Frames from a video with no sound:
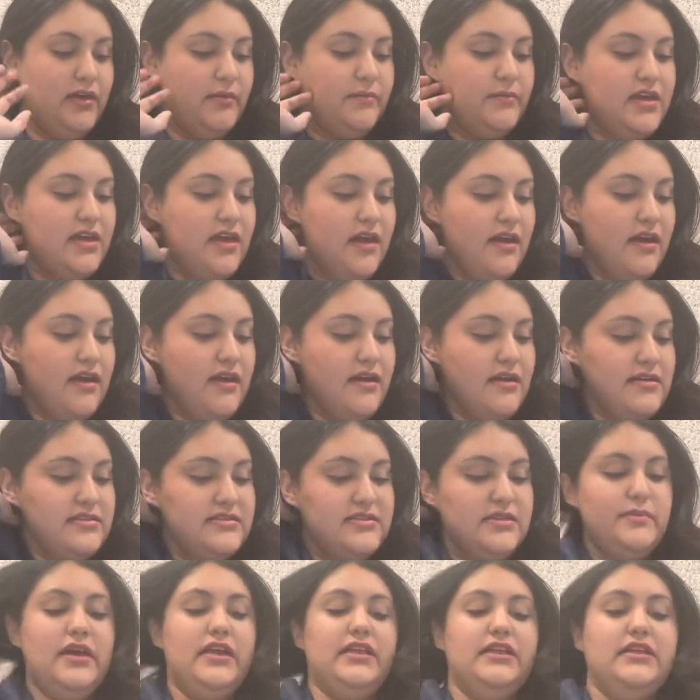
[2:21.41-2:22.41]
because
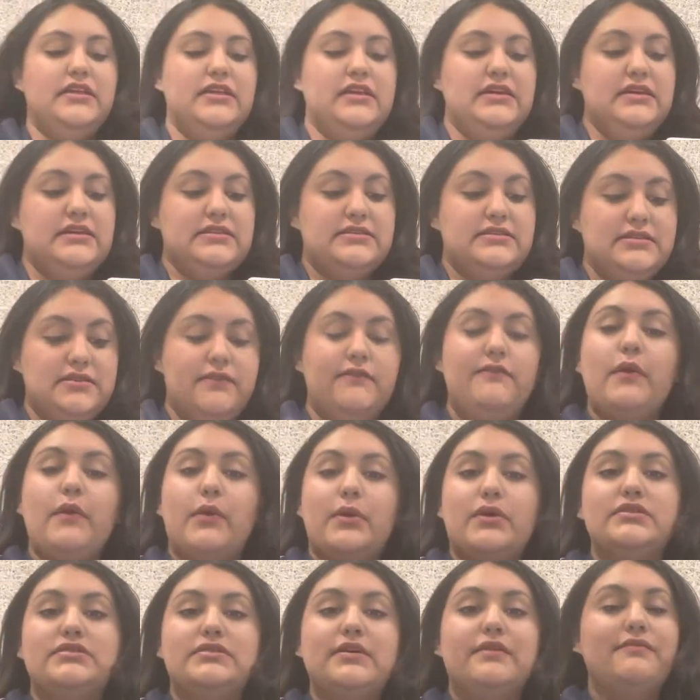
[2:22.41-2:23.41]
the melody is the
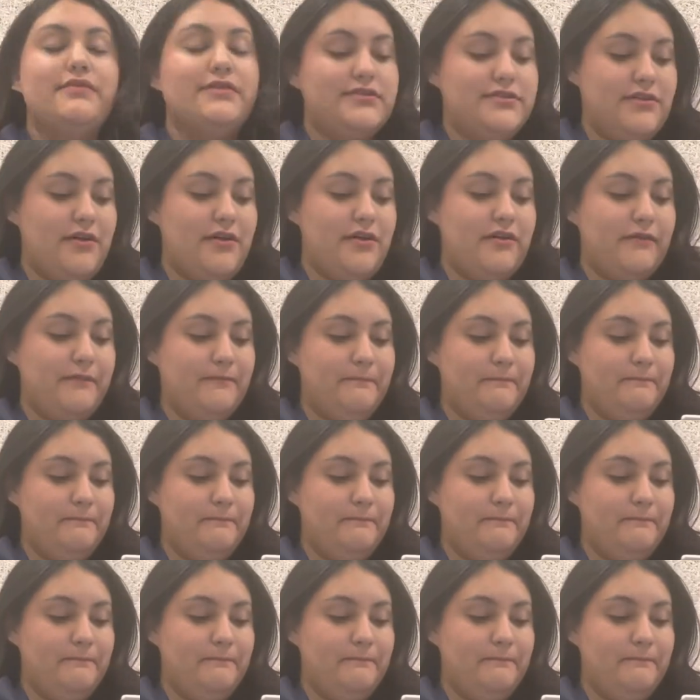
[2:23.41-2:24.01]
focus of the song.